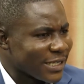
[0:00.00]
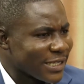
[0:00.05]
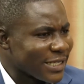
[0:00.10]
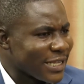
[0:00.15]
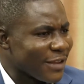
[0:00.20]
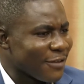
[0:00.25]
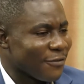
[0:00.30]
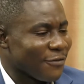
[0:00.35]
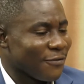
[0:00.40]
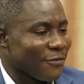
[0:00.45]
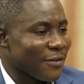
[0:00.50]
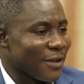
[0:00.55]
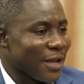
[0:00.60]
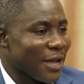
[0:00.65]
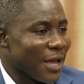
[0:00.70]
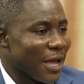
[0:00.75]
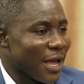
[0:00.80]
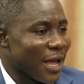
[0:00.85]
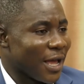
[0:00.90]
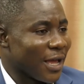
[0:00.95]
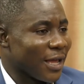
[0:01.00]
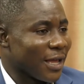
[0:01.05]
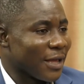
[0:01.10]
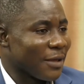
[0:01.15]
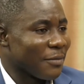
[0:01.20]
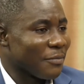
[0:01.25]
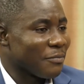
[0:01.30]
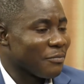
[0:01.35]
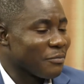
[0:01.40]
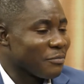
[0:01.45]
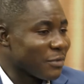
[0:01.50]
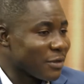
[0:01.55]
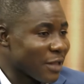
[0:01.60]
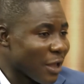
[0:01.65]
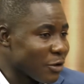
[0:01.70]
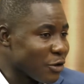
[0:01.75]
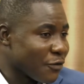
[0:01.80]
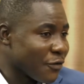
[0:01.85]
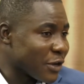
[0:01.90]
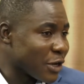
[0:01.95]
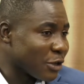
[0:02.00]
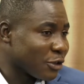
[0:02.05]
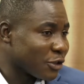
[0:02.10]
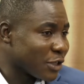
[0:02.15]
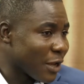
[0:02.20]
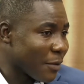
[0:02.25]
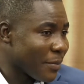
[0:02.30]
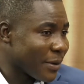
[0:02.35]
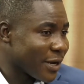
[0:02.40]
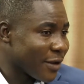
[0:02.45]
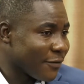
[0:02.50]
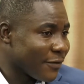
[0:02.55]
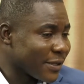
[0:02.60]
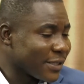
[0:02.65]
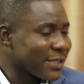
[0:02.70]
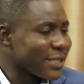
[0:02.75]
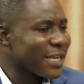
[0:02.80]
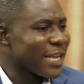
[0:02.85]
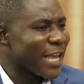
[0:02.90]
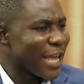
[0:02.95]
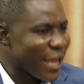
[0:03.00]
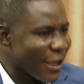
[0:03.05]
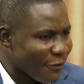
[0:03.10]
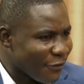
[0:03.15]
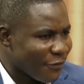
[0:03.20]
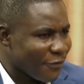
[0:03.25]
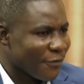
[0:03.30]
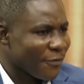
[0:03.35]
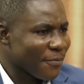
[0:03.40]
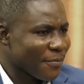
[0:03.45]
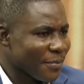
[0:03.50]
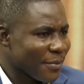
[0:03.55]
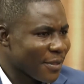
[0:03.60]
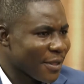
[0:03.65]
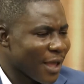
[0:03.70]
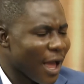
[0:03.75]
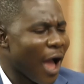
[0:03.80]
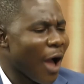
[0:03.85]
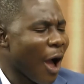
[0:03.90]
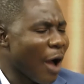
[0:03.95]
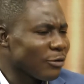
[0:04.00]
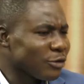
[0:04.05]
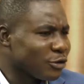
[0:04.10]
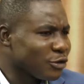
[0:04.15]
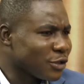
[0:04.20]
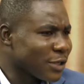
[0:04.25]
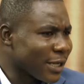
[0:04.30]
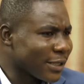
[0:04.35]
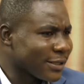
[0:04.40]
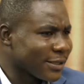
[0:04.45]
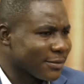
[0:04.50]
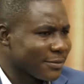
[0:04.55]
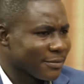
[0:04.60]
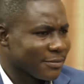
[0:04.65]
they've that you've enabled to their benefits? How do you do that?